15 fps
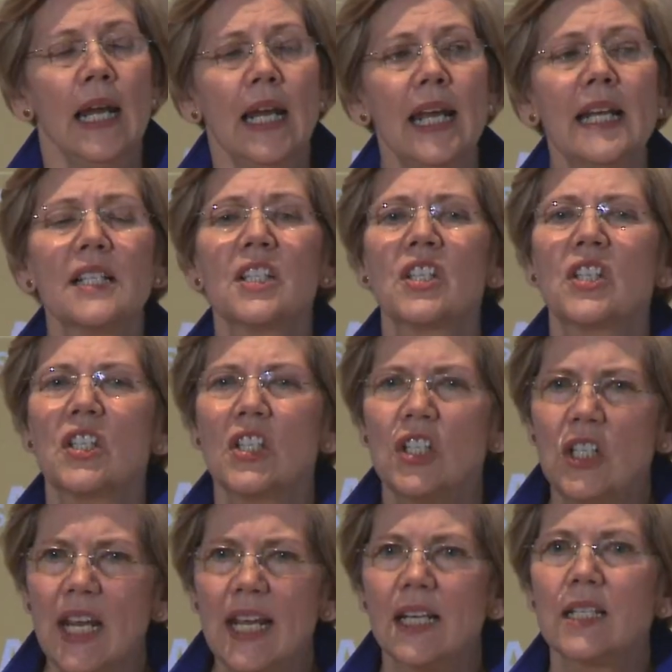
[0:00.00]
It
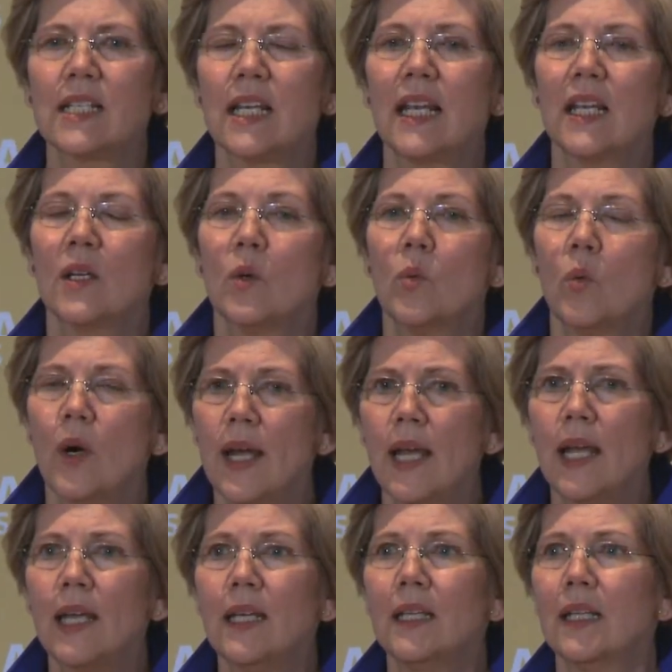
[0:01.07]
stinks in a
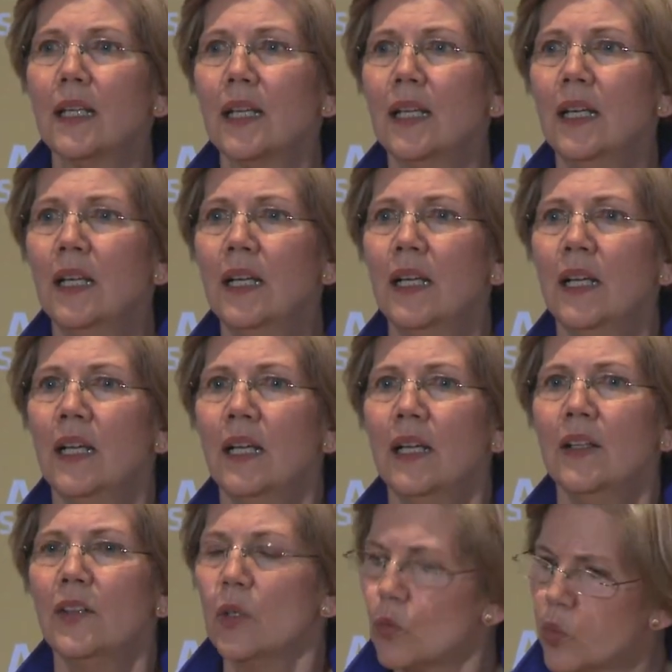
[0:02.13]
way
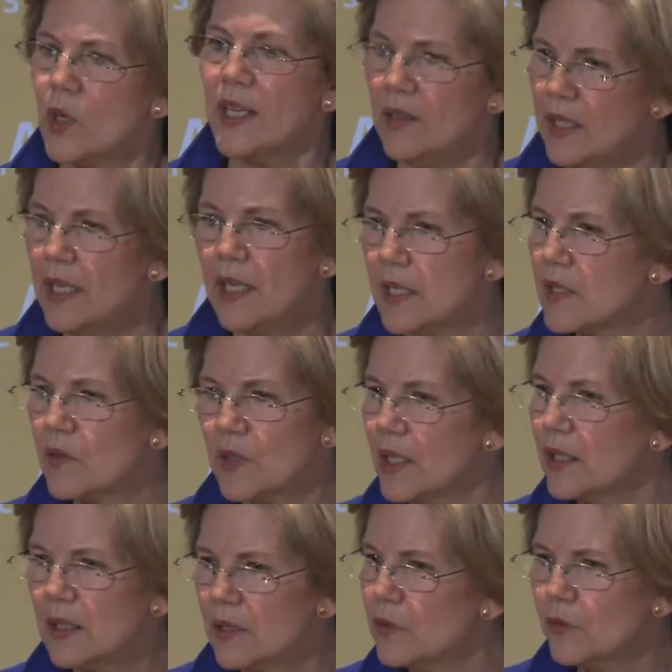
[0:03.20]
that really is
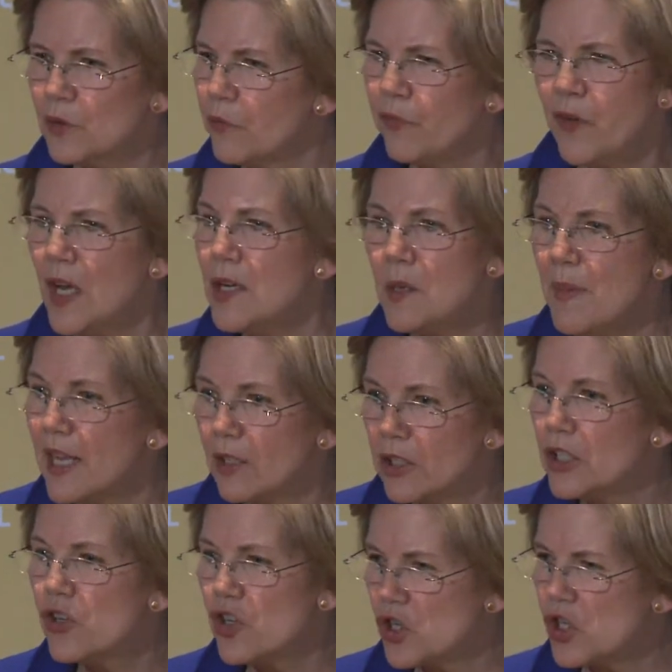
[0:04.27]

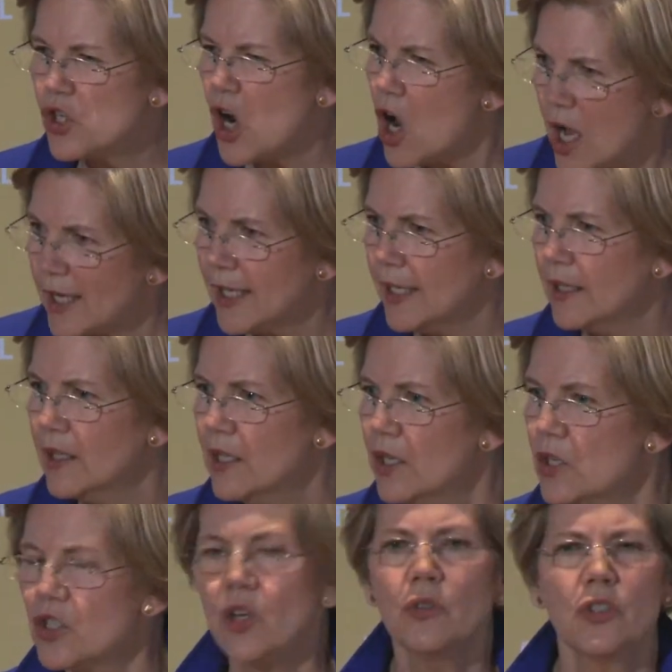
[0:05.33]
fundamentally shocking.
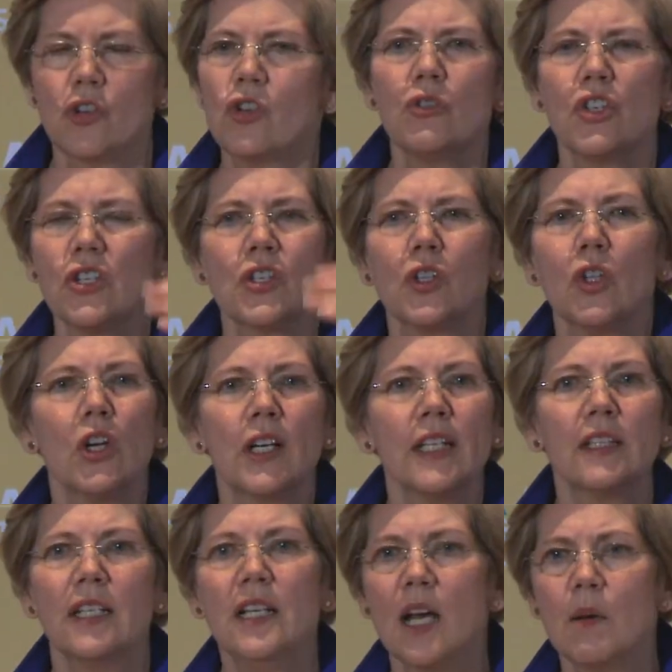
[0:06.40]
So just look
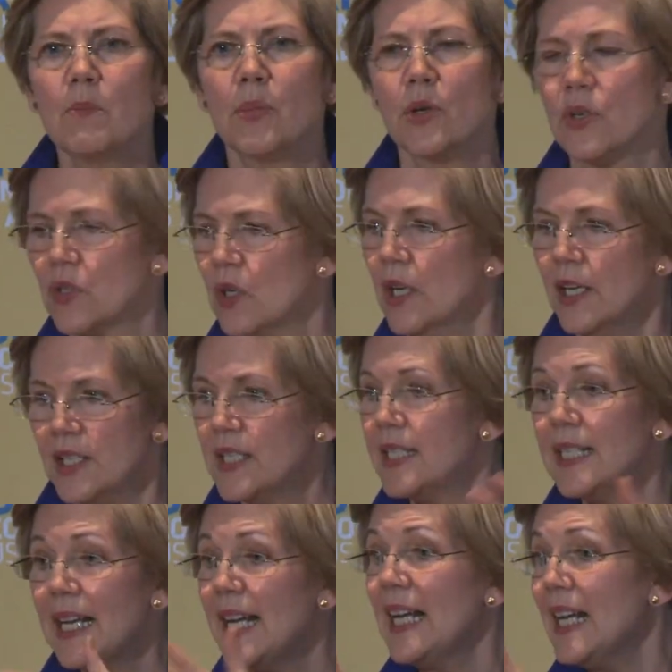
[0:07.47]
at the numbers.
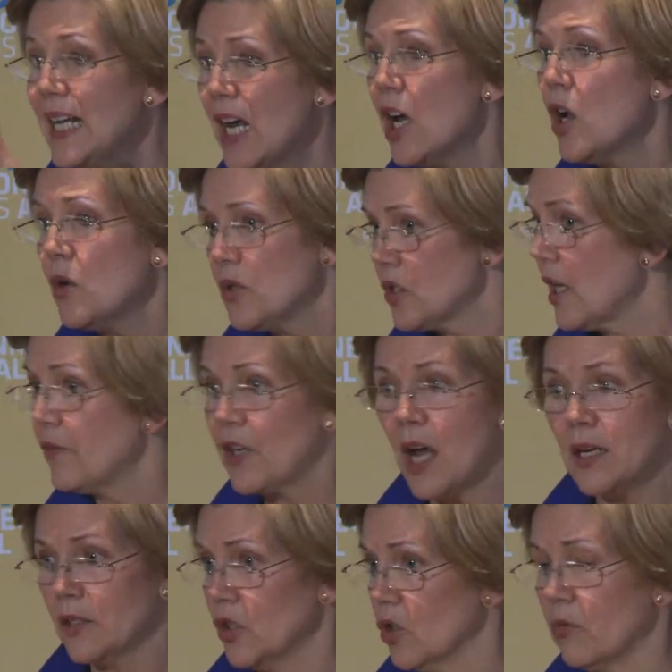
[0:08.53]
CEOs have
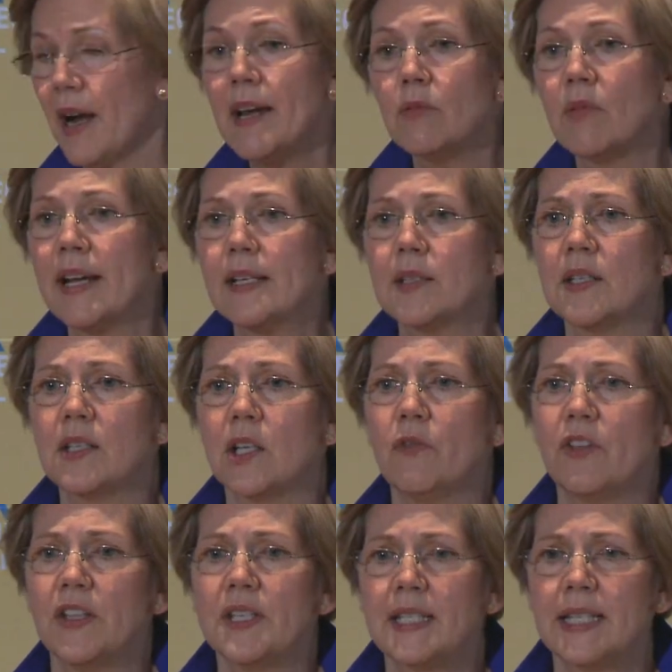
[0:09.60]
gotten great raises
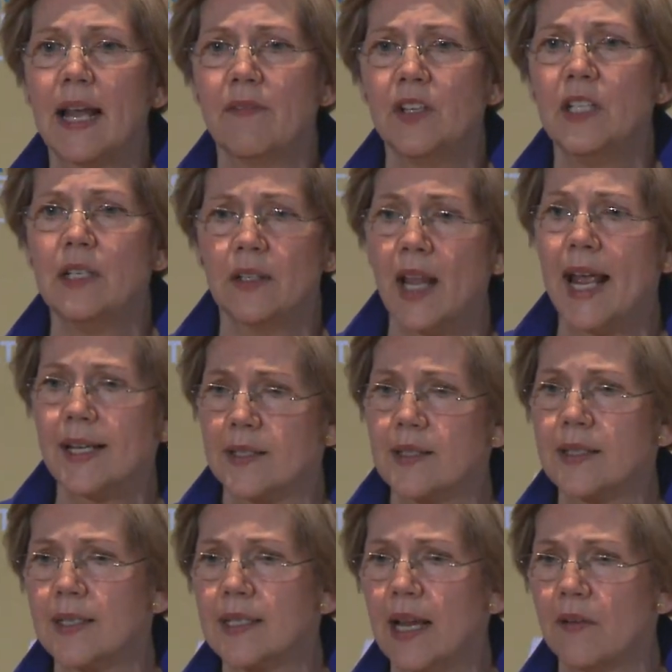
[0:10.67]
over the
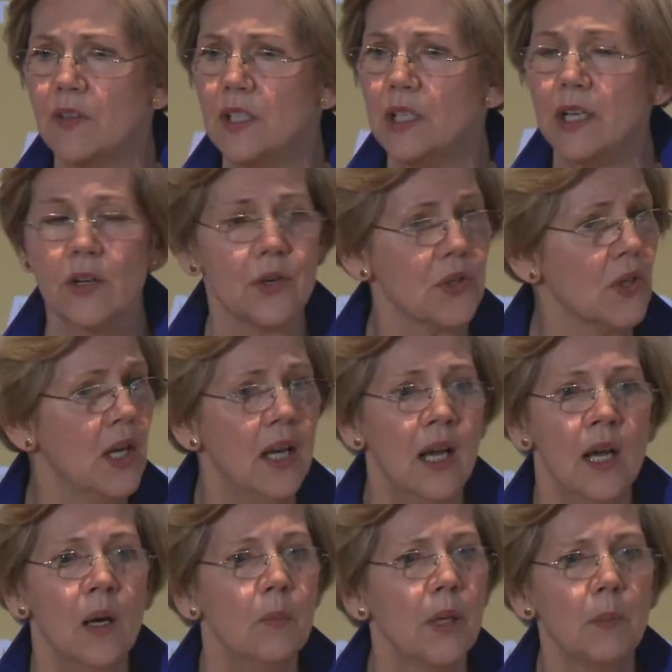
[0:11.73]
last 7 years,
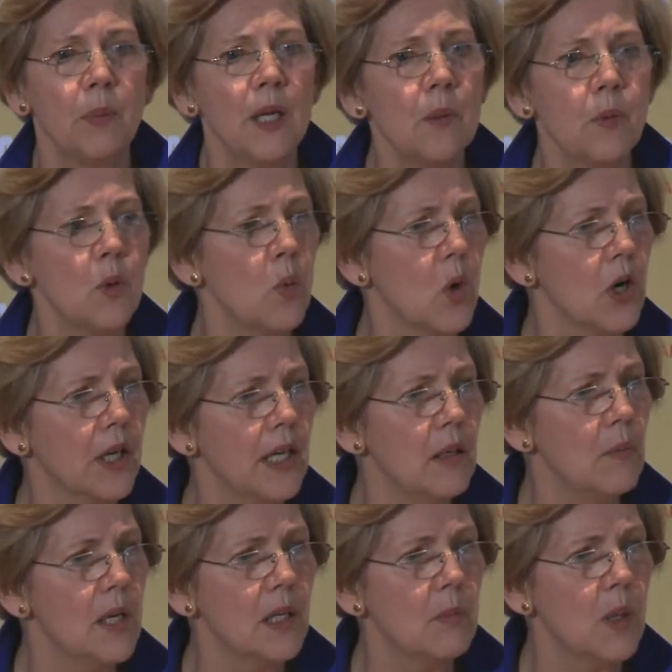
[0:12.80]
but people
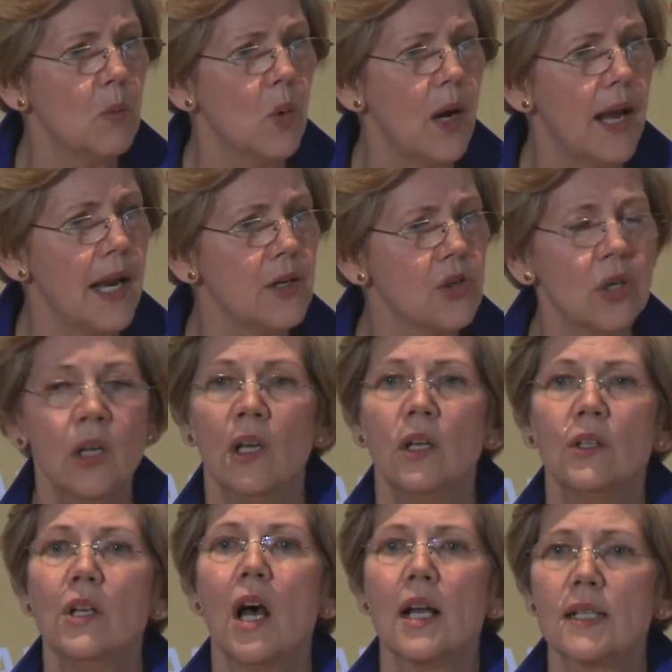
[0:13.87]
working minimum wage,
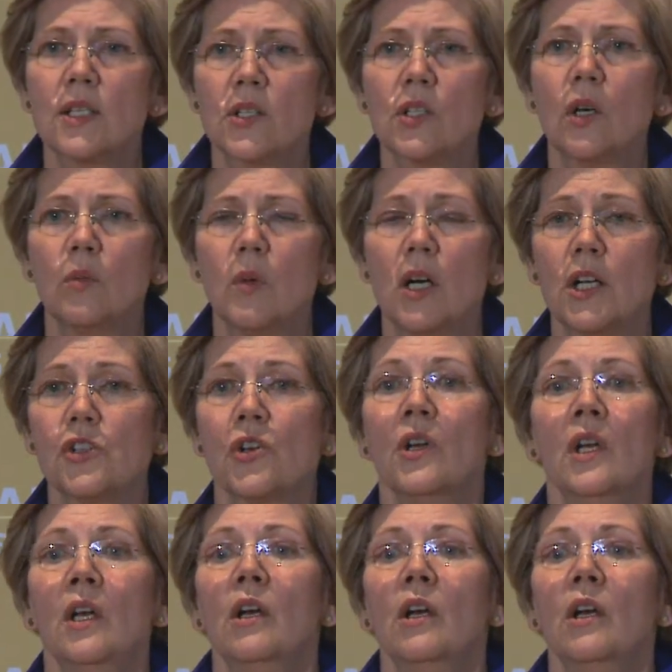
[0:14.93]
not so much.